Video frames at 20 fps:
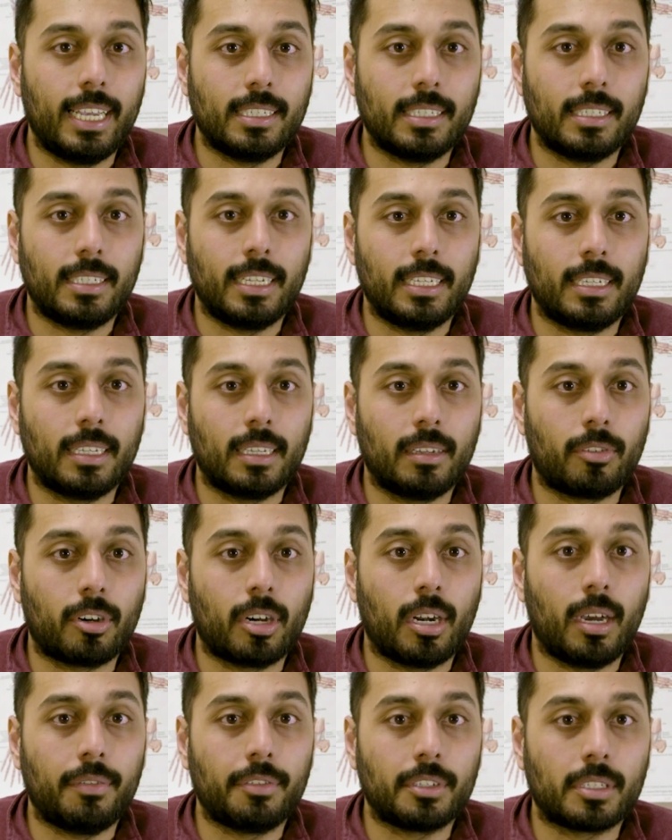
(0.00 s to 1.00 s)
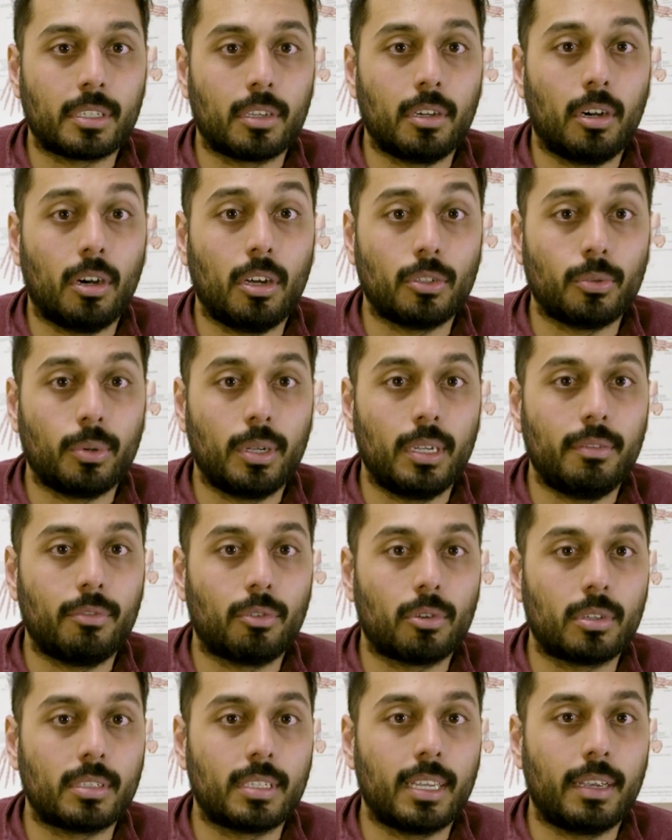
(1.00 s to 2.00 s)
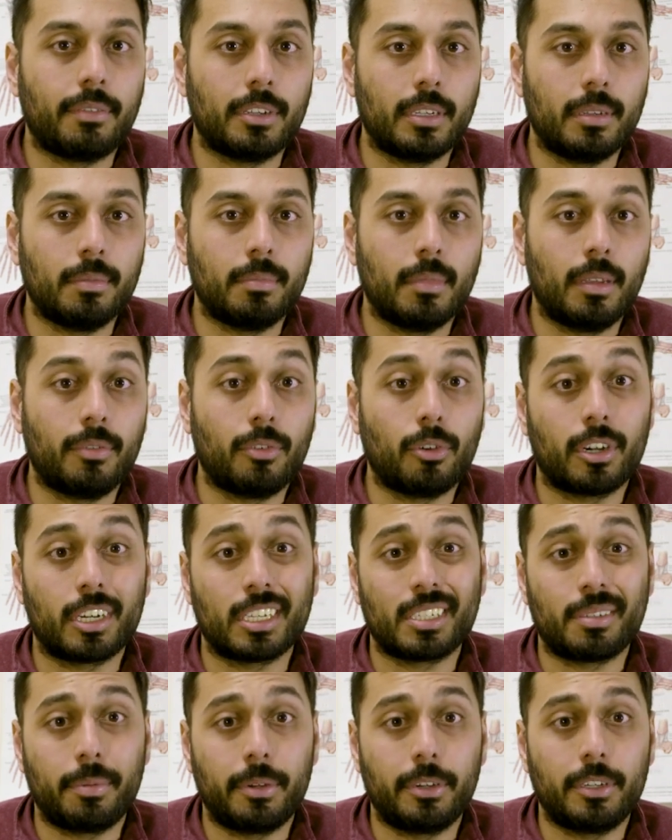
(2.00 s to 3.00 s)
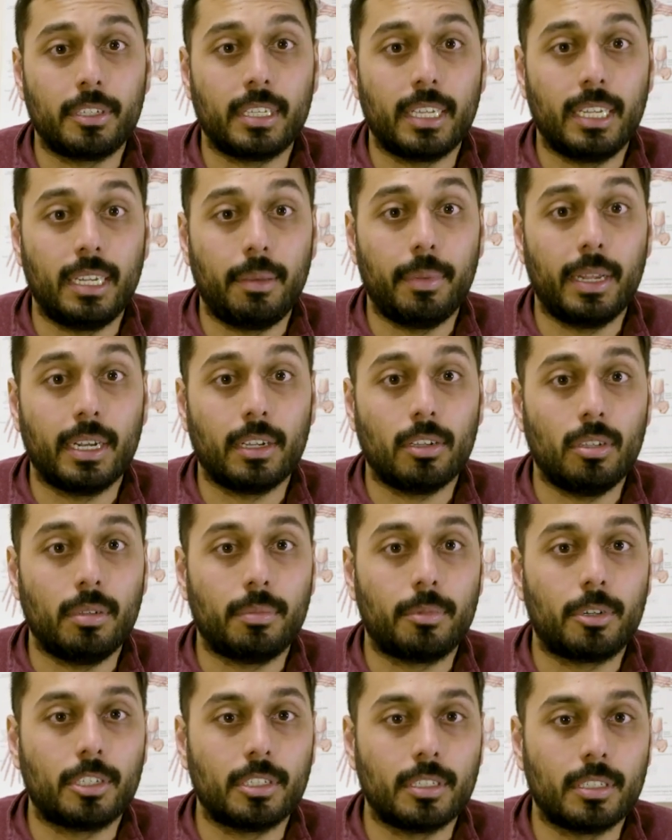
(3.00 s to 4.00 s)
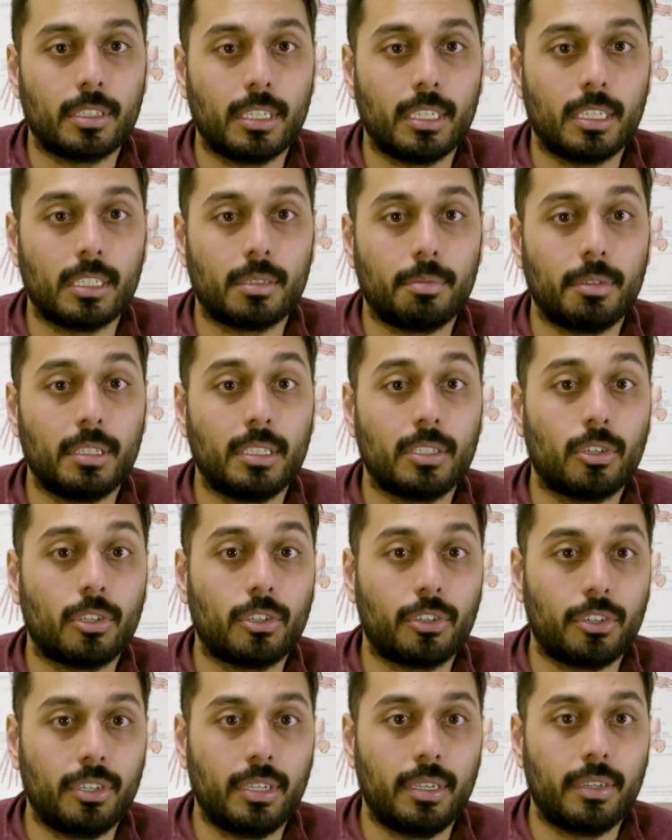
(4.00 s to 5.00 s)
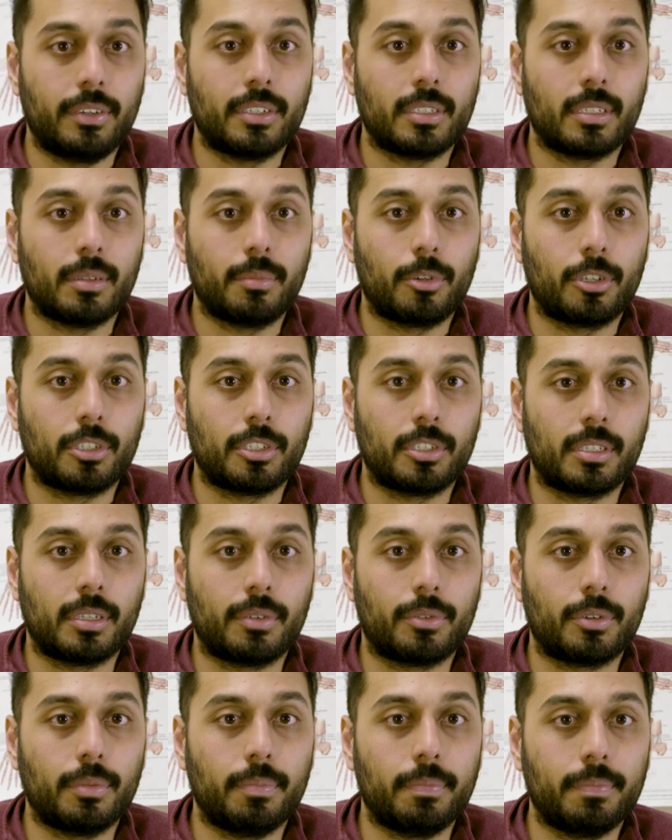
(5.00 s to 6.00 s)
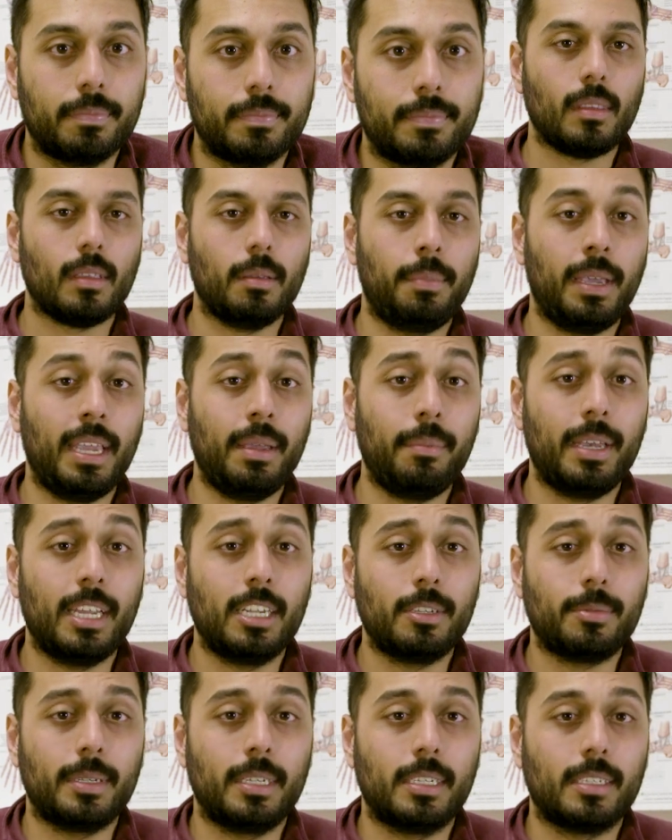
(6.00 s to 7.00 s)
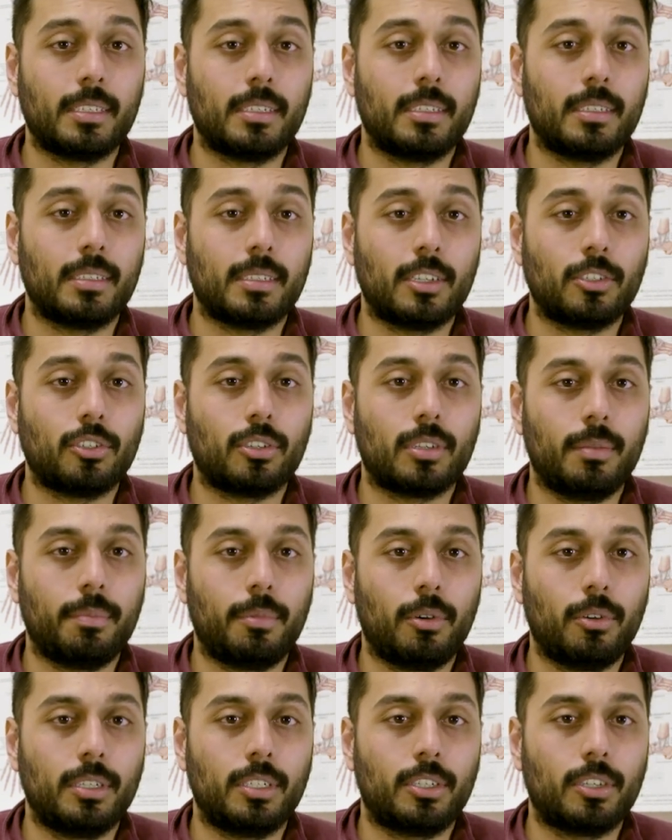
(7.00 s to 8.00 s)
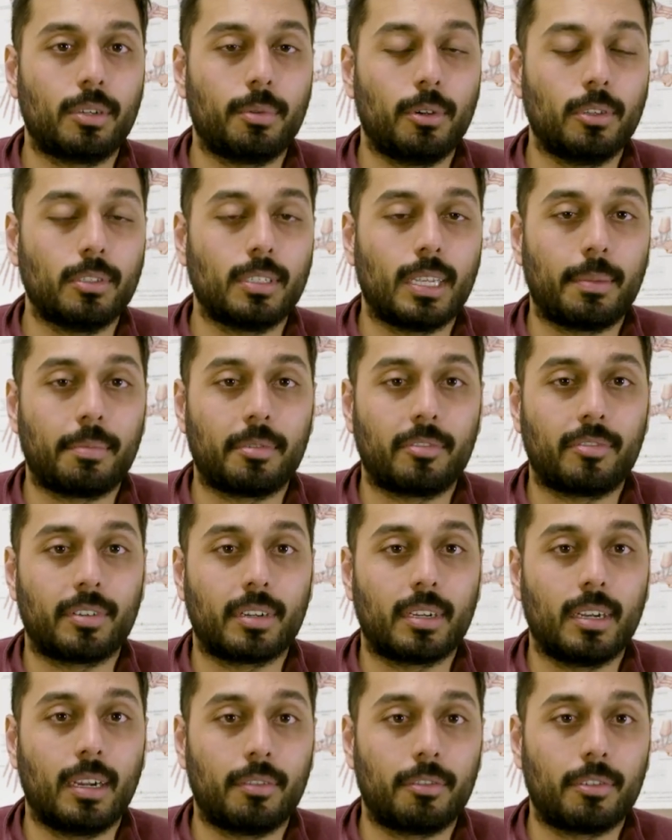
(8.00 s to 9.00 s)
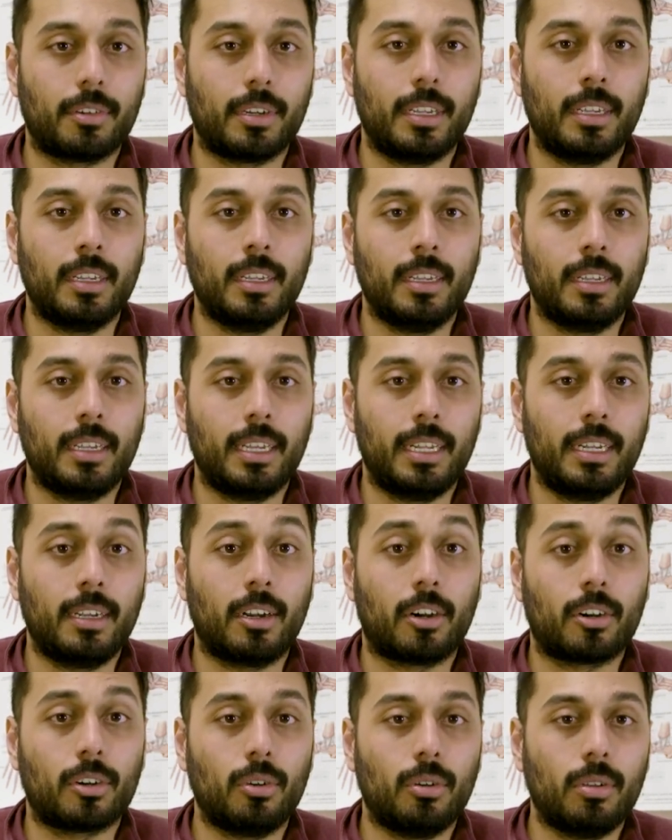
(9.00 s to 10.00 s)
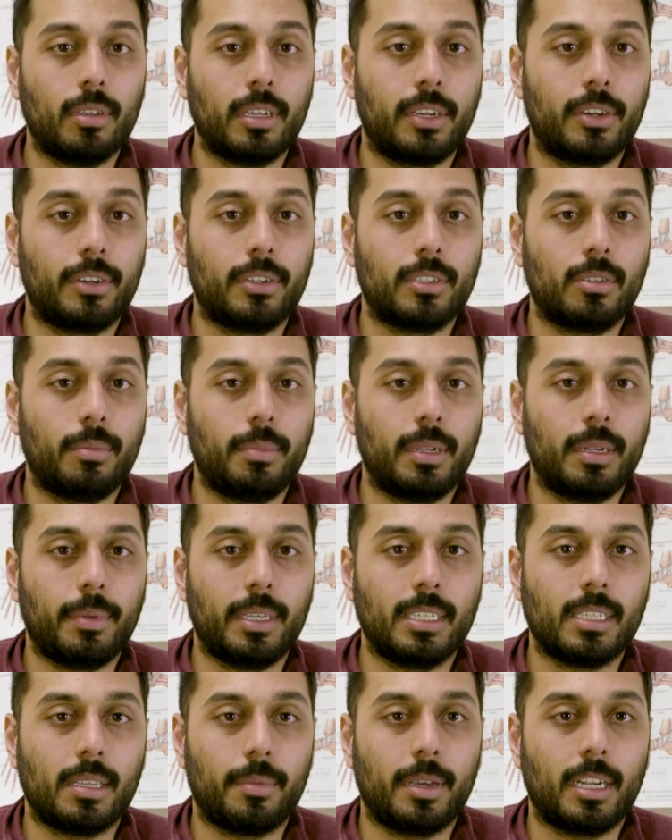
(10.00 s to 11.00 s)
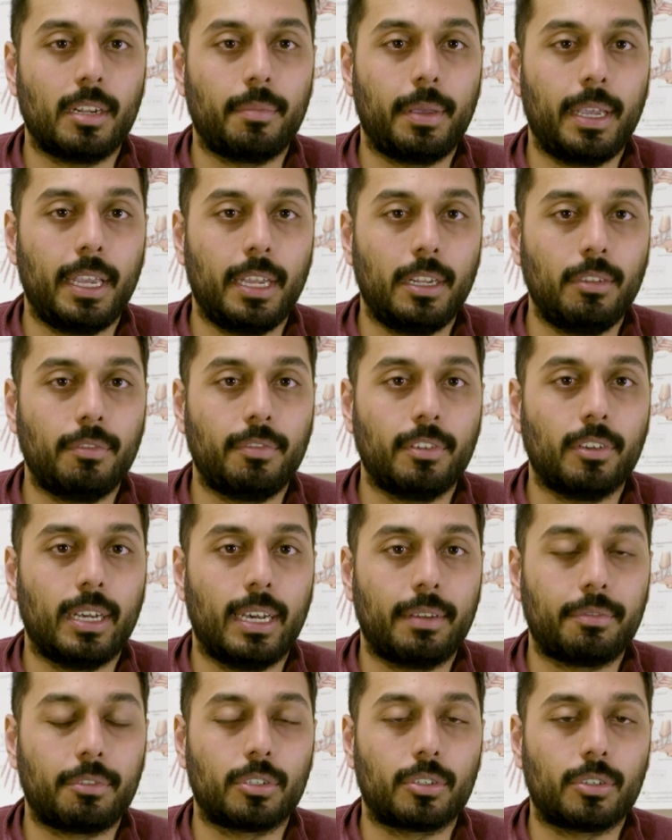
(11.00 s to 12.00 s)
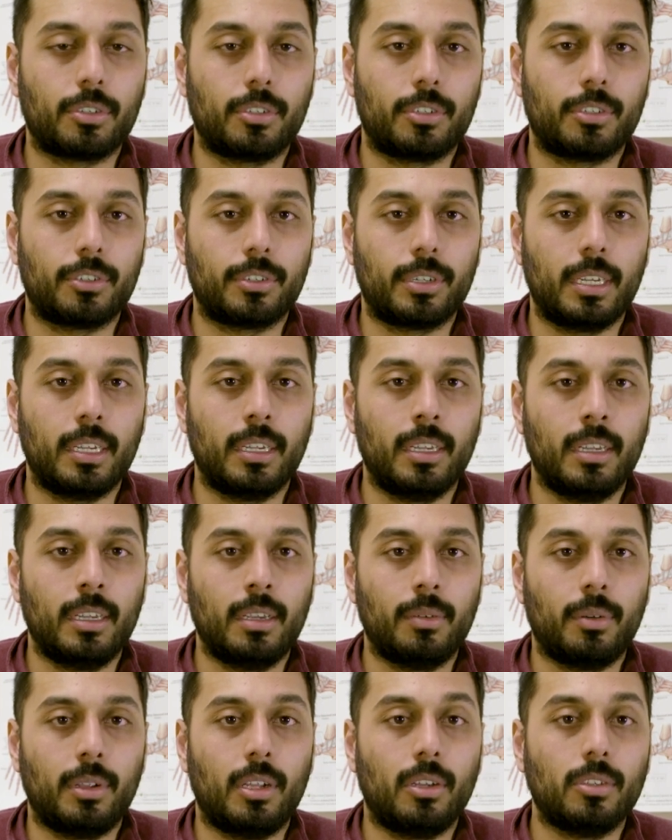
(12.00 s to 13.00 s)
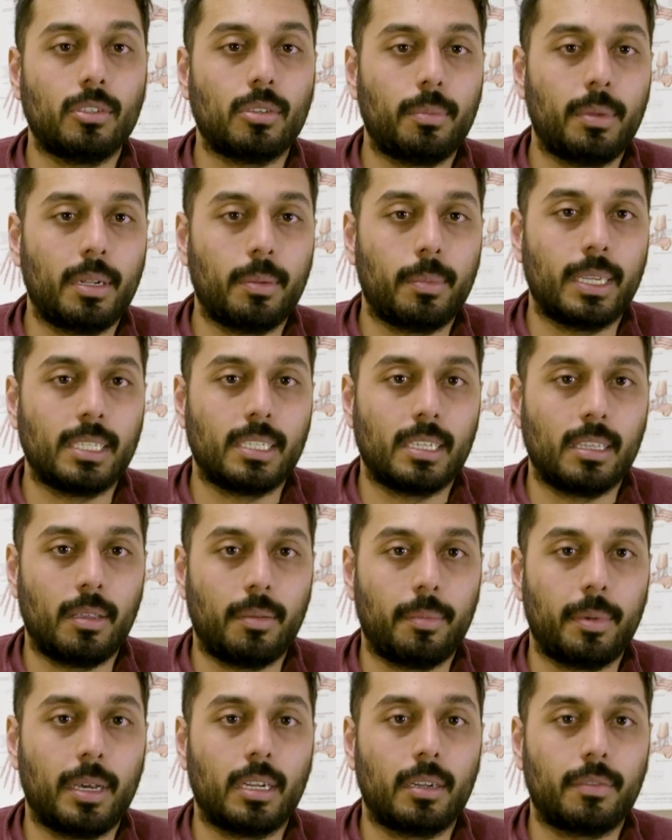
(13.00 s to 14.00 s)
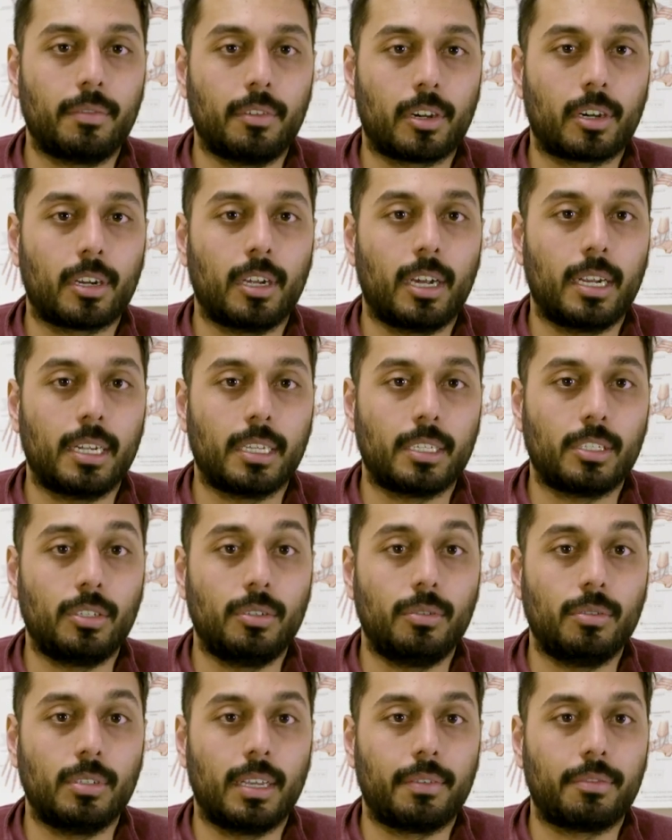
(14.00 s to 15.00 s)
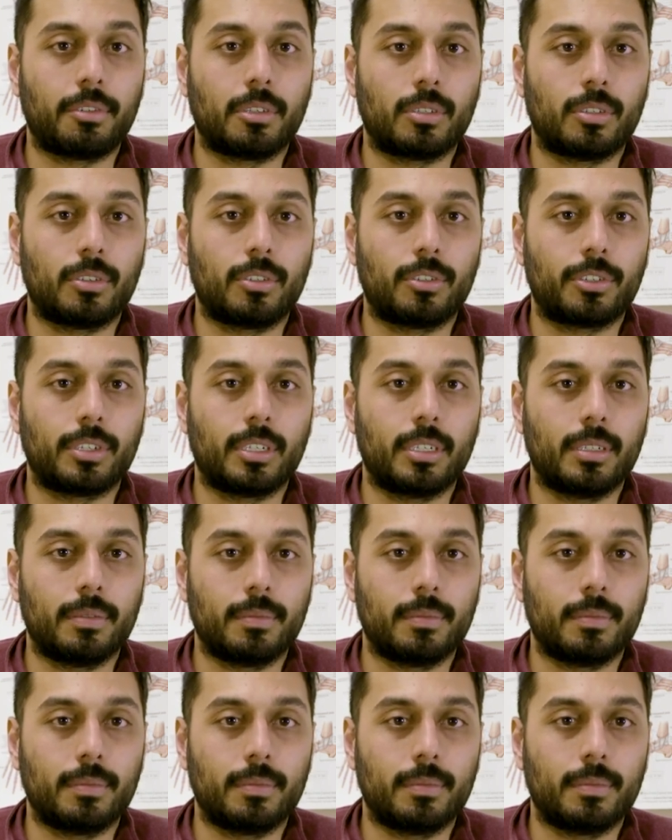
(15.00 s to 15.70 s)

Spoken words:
hesitate to give our office a call 24/7. If you are experiencing any medical emergencies, please go to your nearest emergency room. Pain management is an essential component to your postoperative recovery, and our goal here is to minimize the amount of pain you feel after surgery, while also minimizing the amount of narcotics used after surgery.